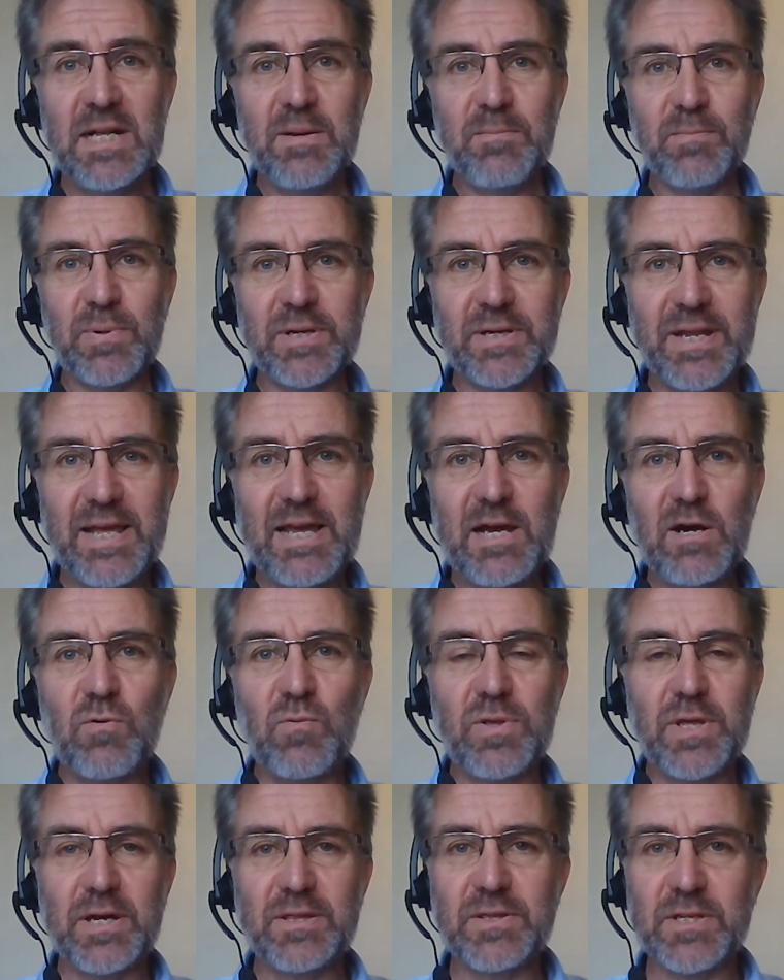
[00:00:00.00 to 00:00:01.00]
But now
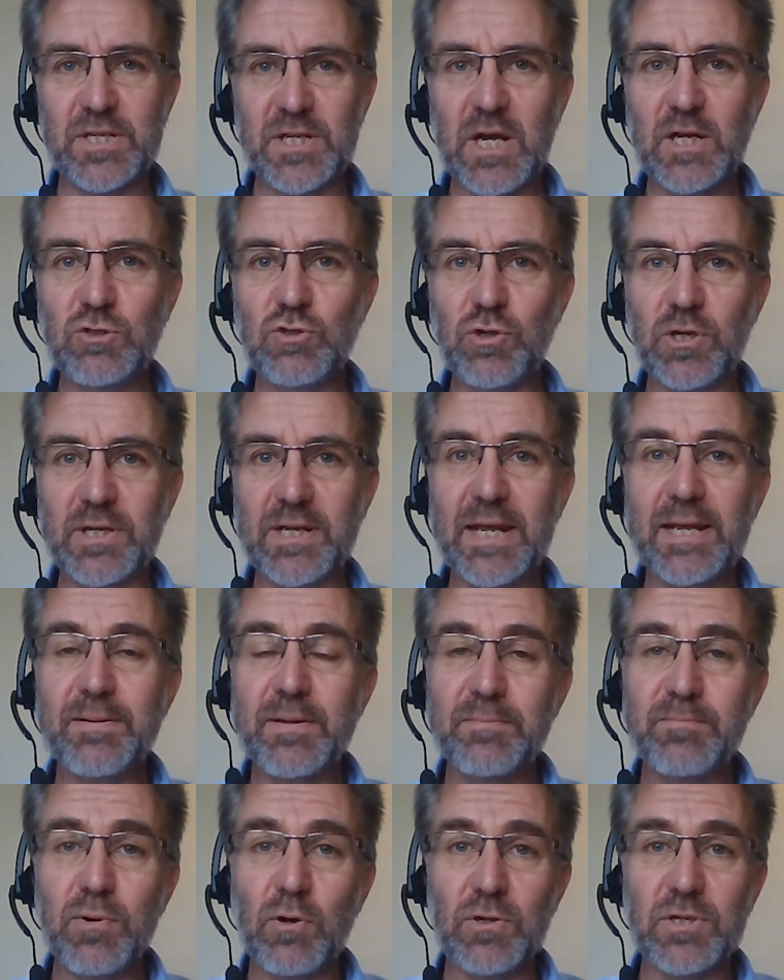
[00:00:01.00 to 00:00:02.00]
with this 100 gig
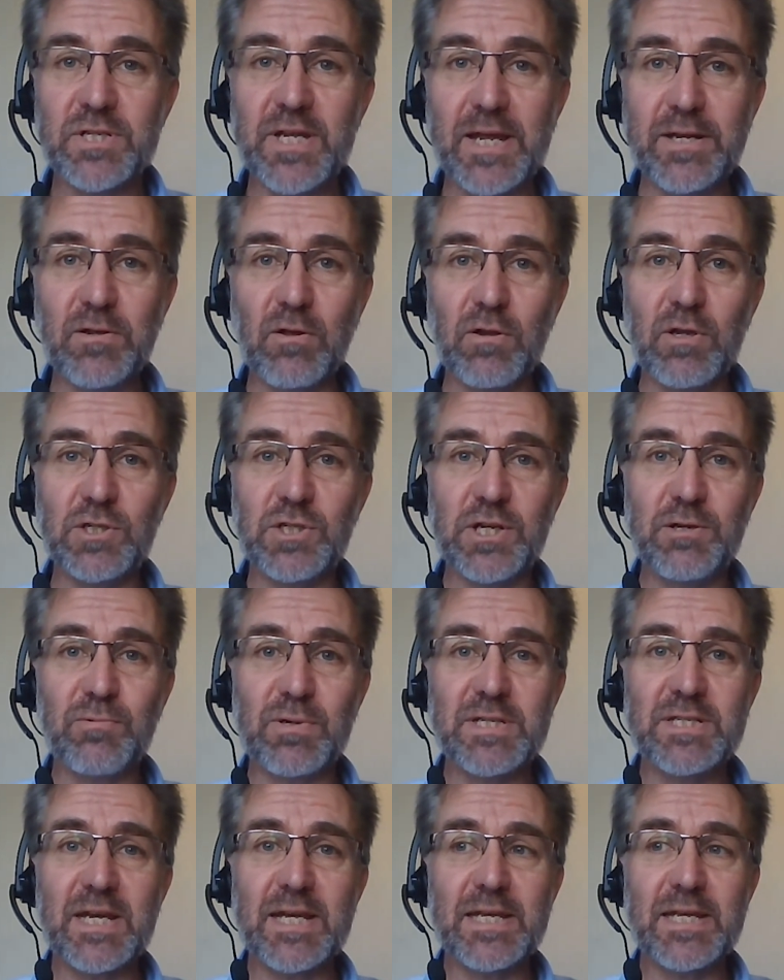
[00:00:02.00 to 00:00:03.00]
PON technology, we're
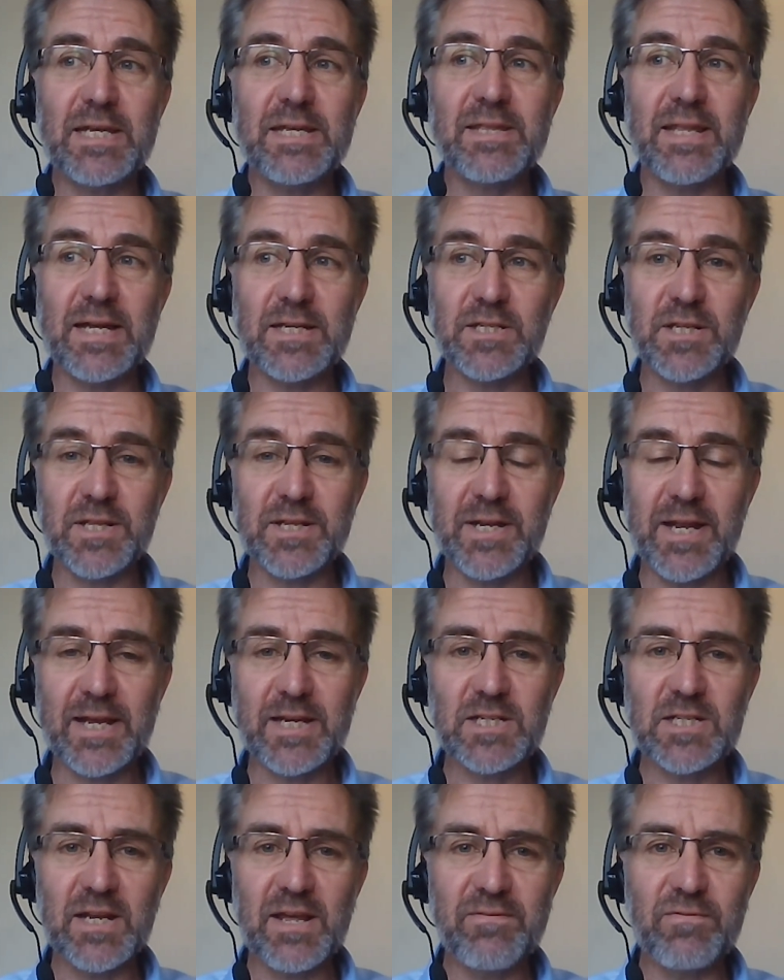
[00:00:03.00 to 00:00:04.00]
taking that to the next
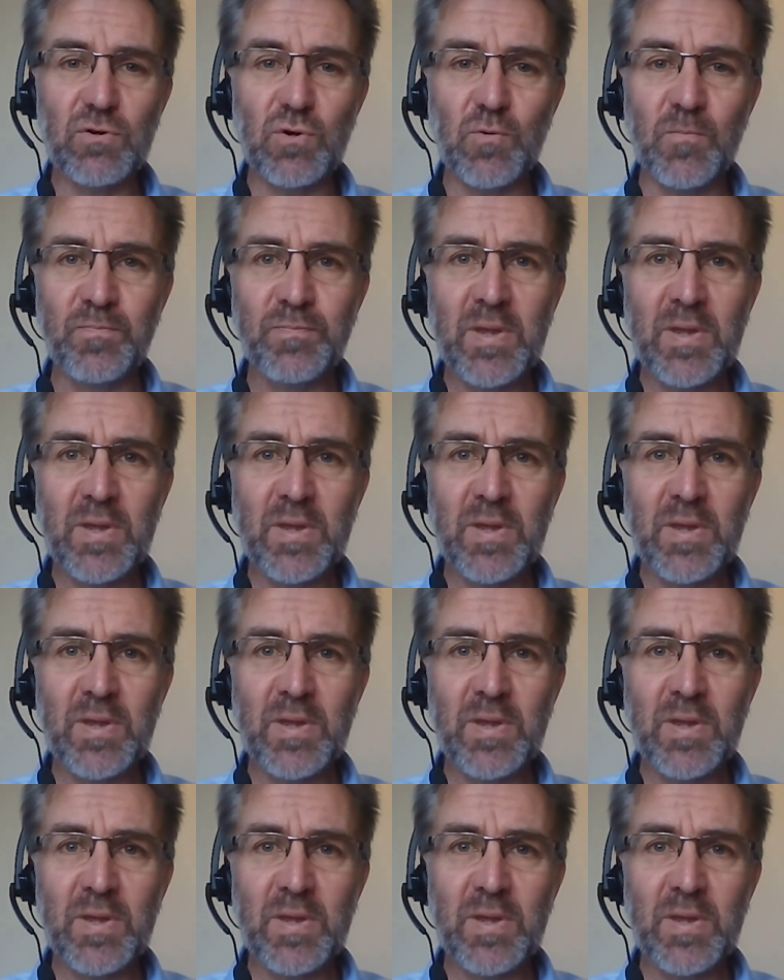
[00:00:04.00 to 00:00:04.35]
level.